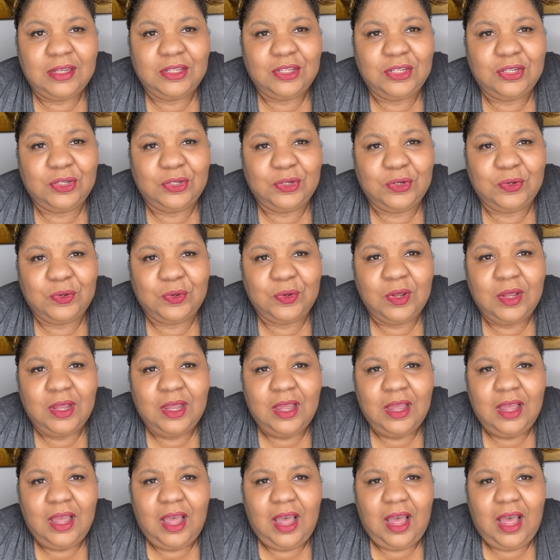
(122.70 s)
to
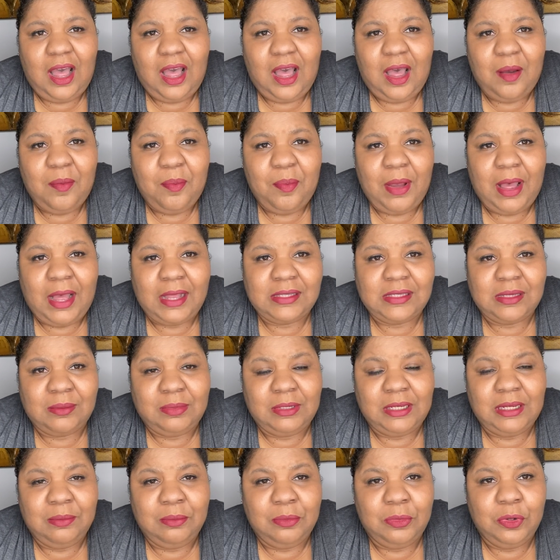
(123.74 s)

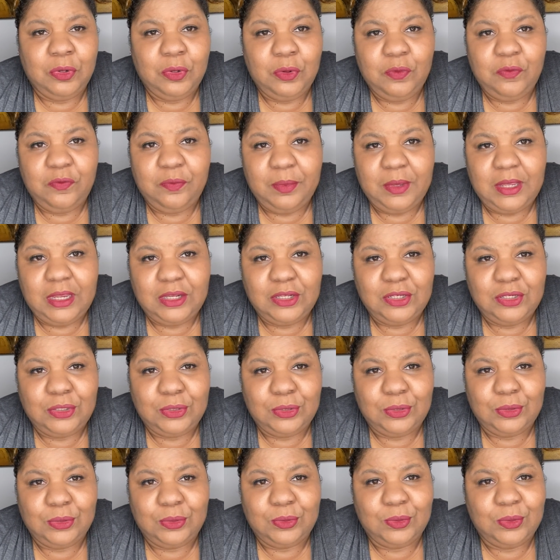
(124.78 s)
possibly move me
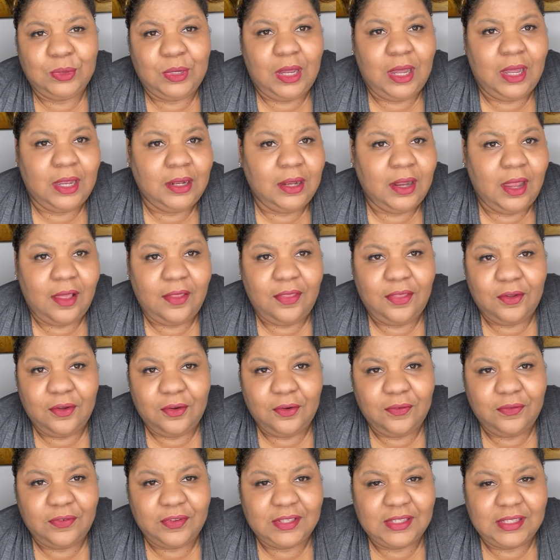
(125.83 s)
to another
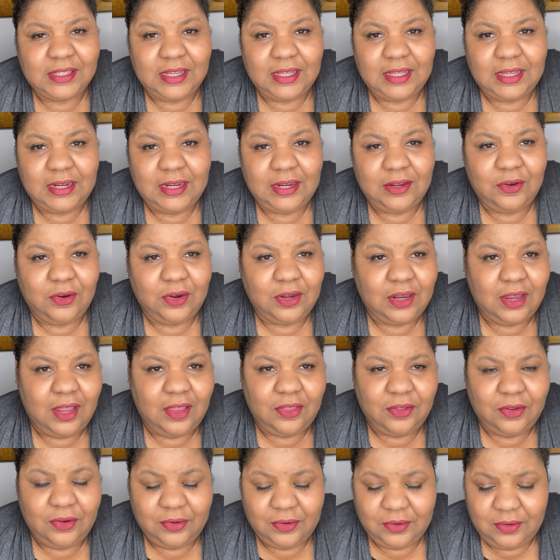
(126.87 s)
facility or
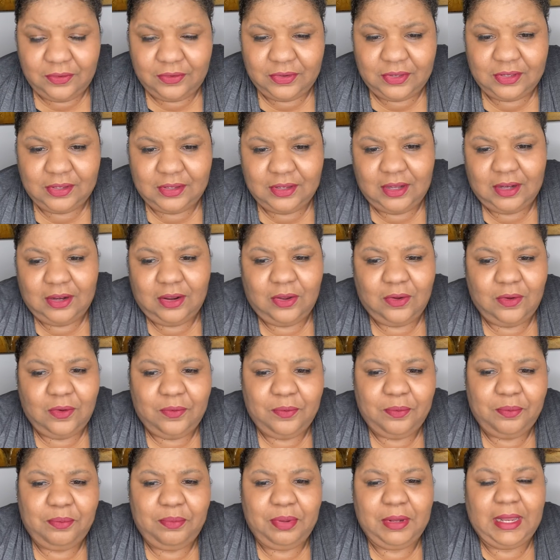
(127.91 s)
another
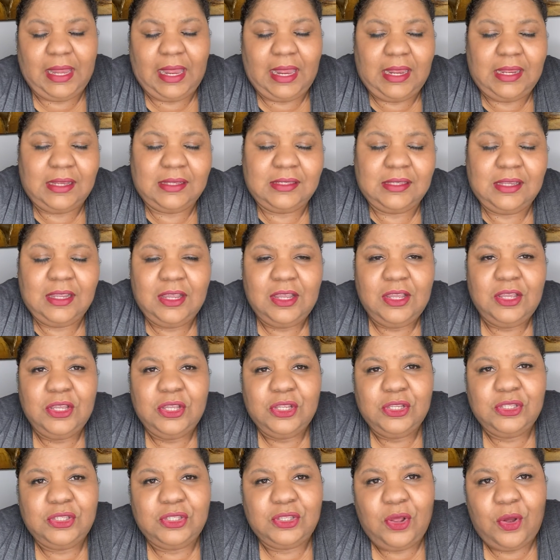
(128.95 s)
place,
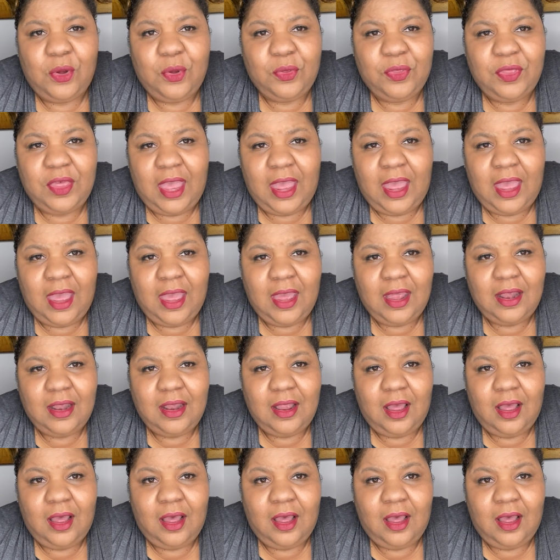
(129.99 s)
so that